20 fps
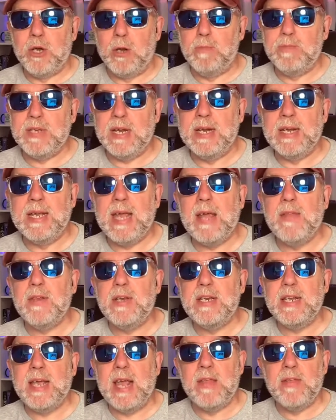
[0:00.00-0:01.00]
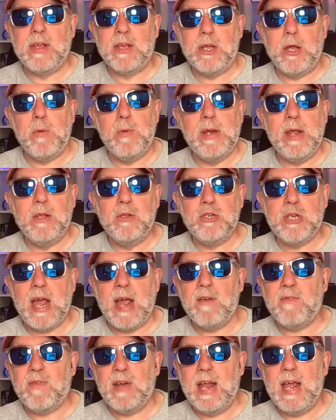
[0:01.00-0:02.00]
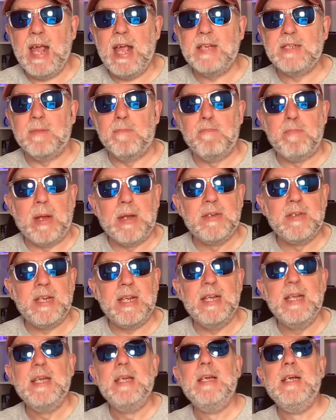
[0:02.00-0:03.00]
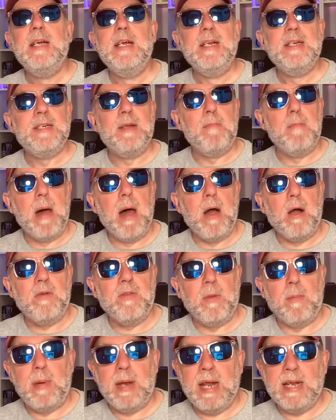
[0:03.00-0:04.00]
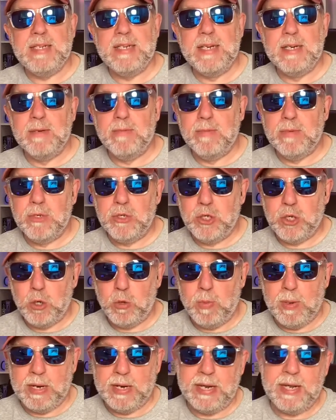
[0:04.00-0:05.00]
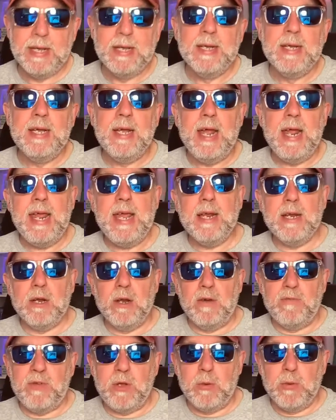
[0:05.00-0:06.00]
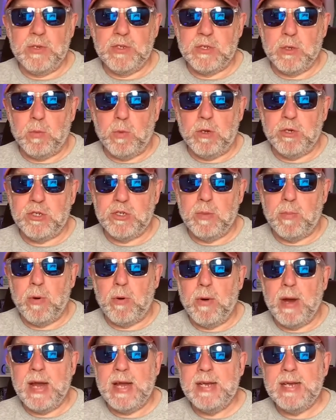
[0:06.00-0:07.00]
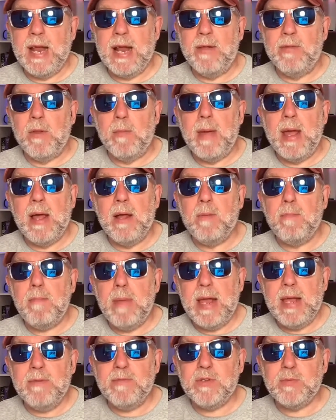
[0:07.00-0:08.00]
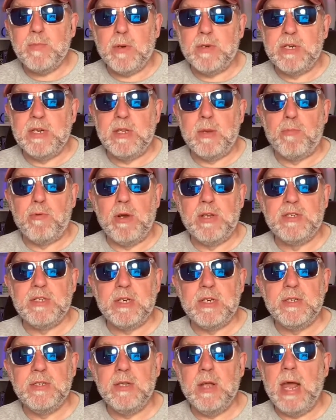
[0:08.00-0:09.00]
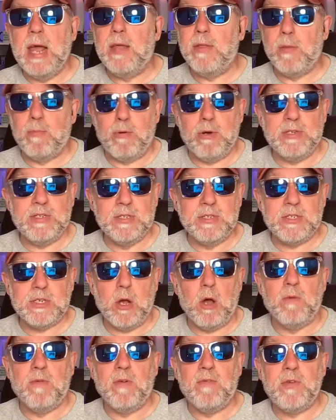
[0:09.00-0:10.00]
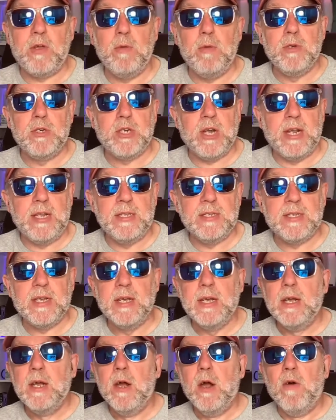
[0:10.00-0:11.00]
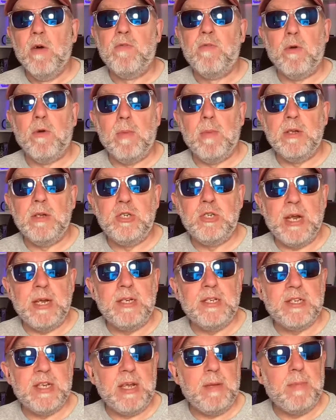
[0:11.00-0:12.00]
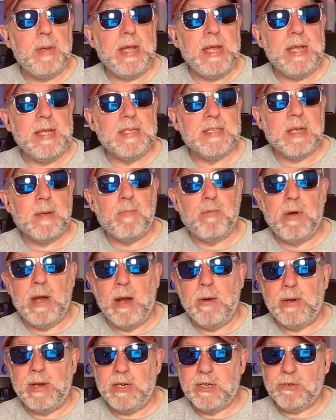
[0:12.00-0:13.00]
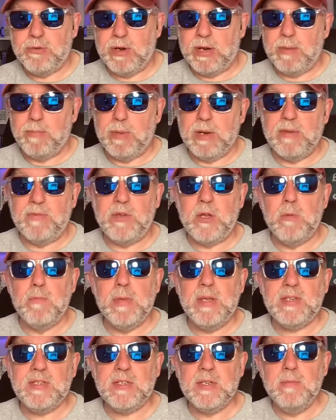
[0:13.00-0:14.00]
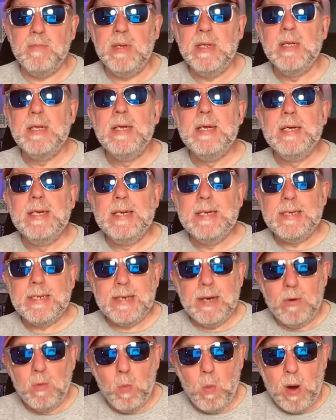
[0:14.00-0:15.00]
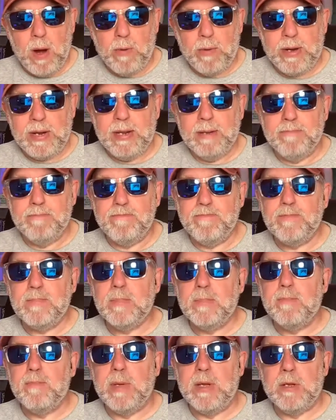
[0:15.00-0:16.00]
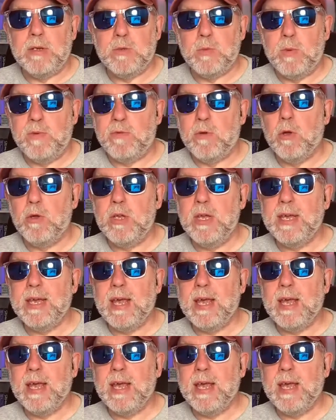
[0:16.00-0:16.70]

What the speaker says: shops and gathered together Union Jack flags and bunting to mark the Platinum Jubilee. Eagle-eyed viewers that watched the parade down the mall may have spotted the presence of a machines from JCB's proud history. But if you miss them, don't worry, because we've got